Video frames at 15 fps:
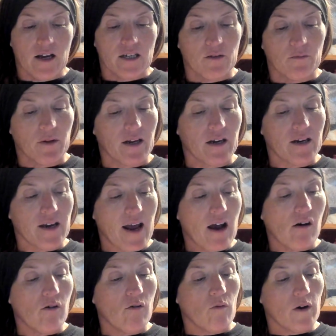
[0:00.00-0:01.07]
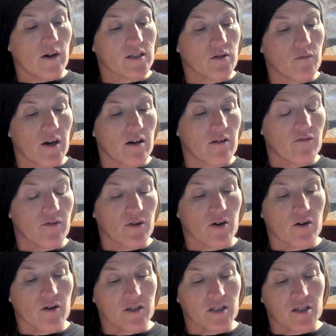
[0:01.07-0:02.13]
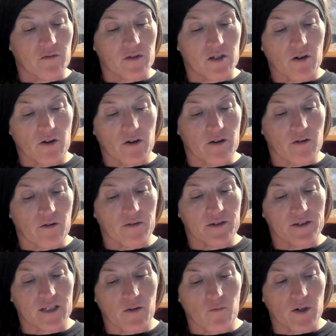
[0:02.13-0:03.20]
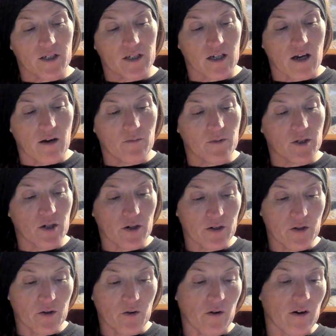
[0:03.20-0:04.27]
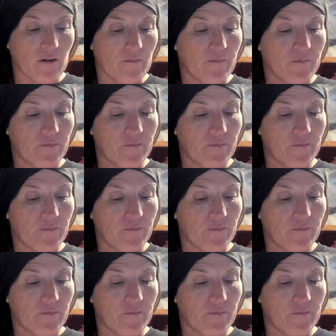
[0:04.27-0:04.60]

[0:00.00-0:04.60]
She played it now while she waited for the girls to return or for someone to come to her door.